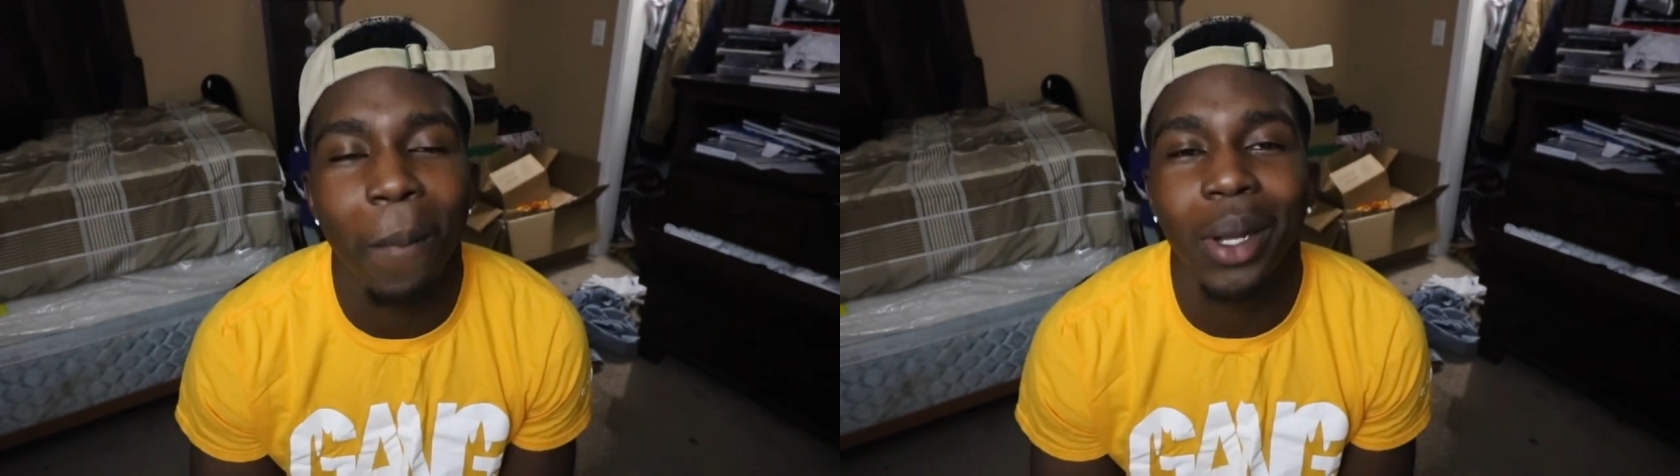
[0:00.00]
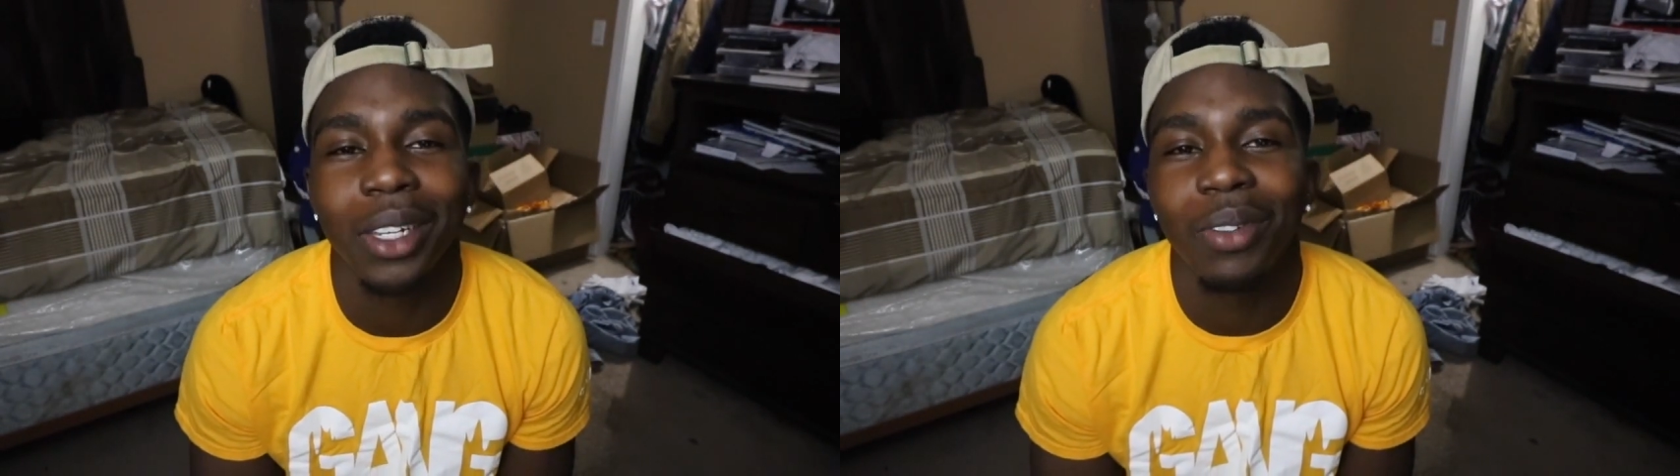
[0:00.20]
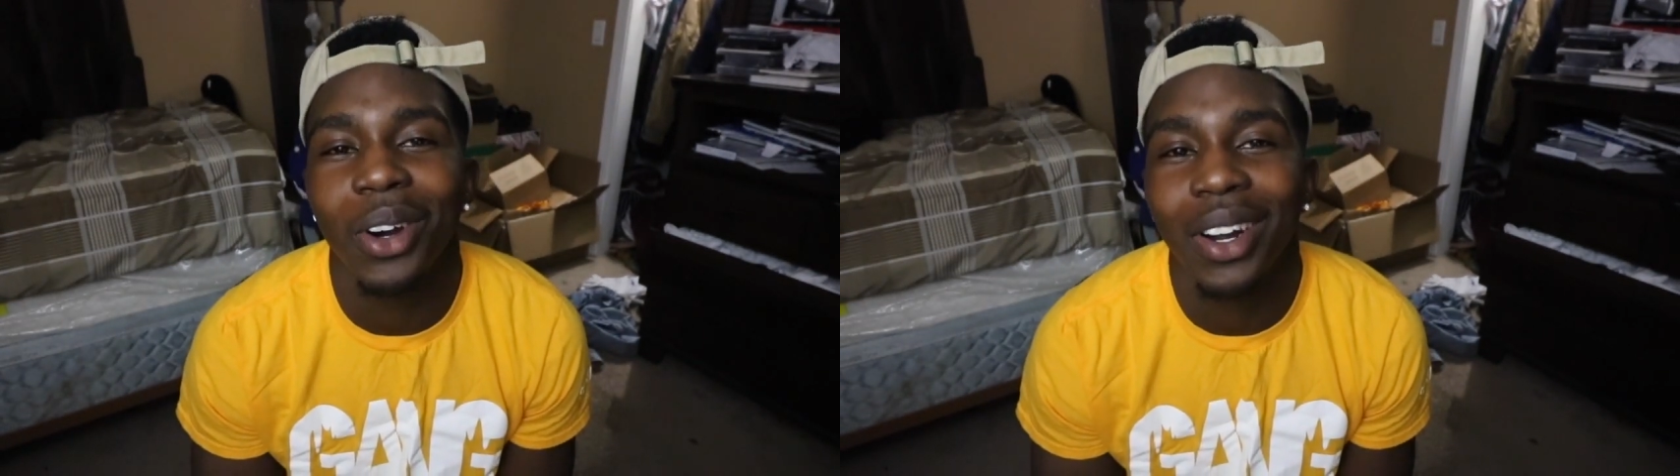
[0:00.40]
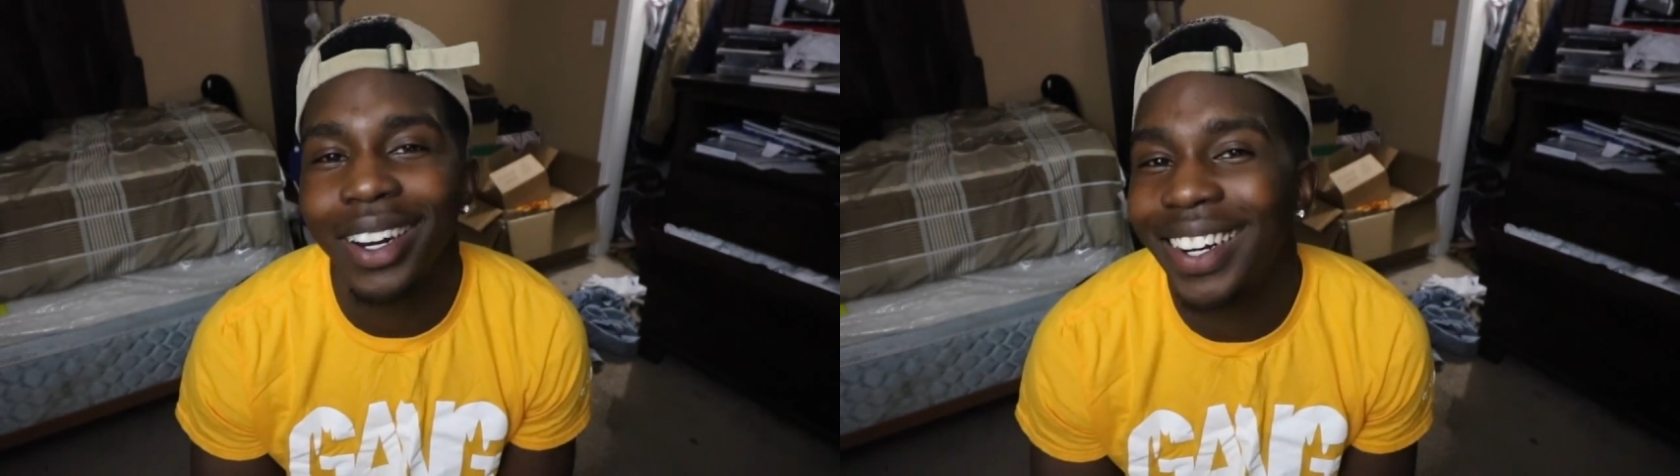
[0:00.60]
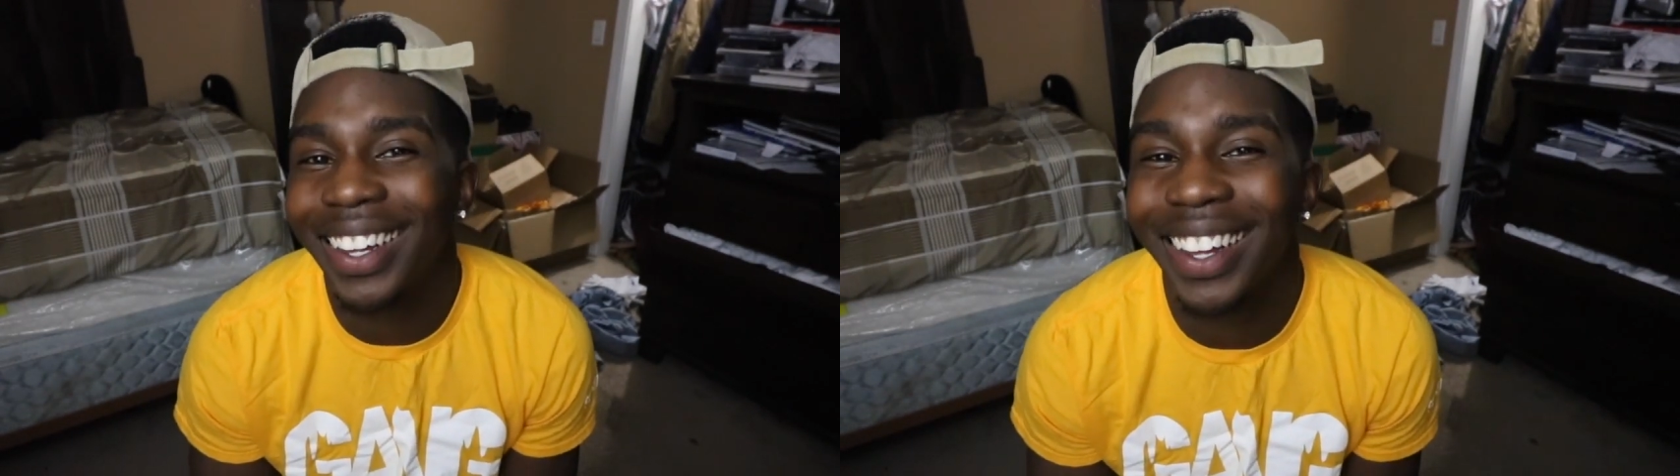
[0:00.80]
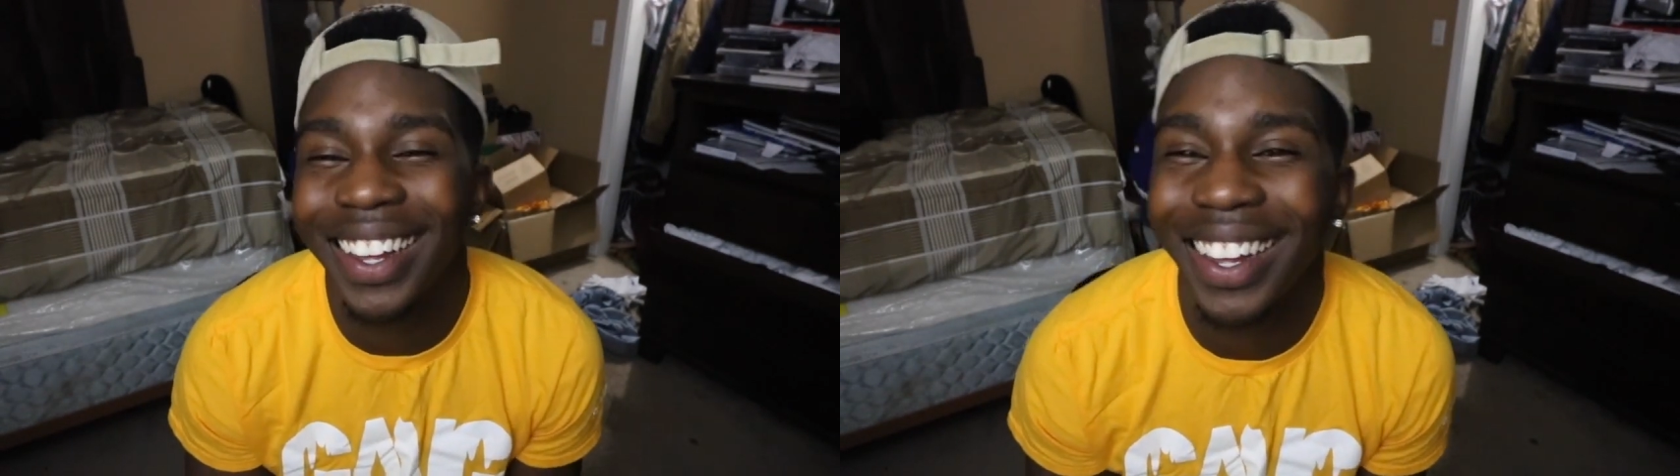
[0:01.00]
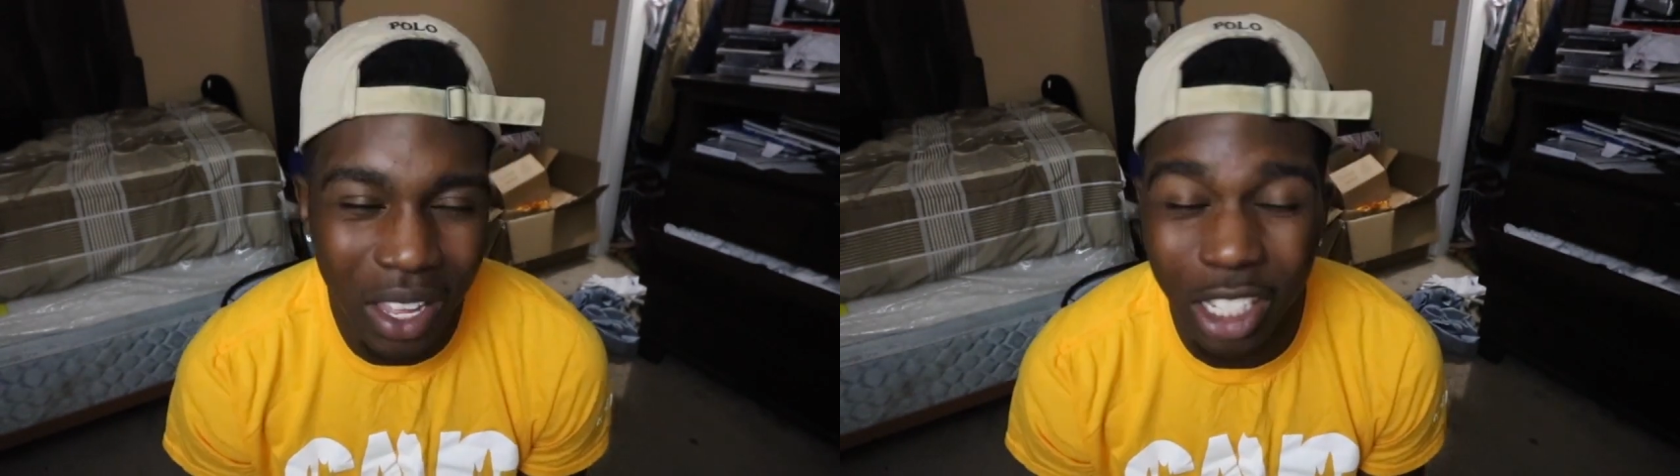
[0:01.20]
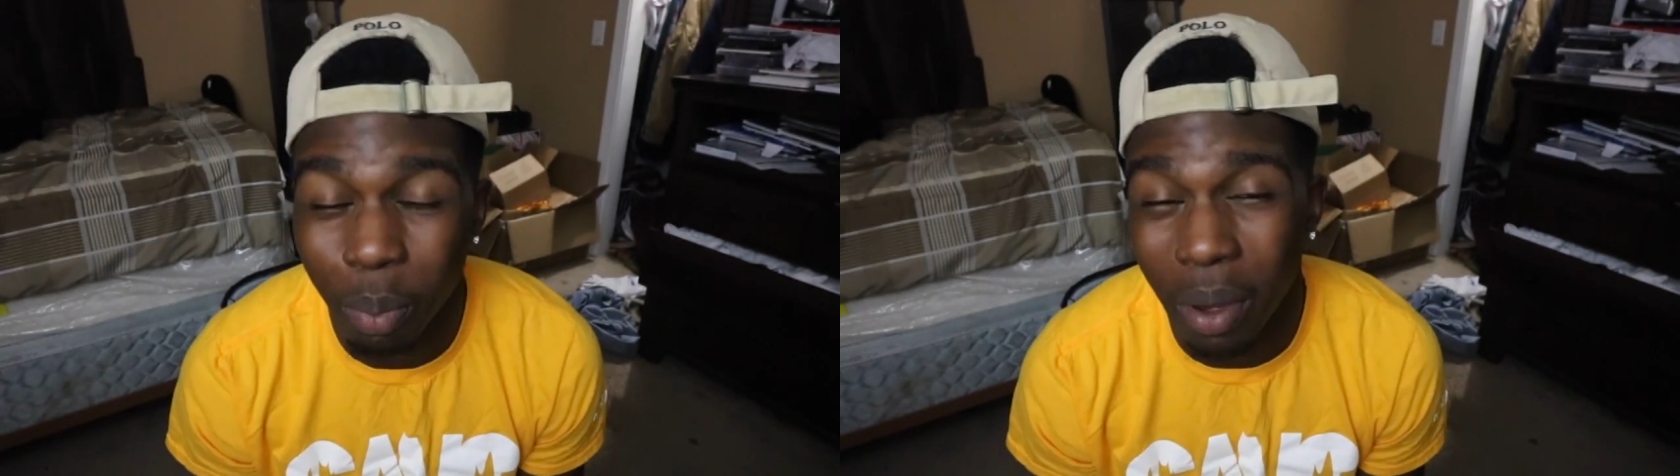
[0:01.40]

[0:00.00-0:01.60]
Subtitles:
Boulevard. It's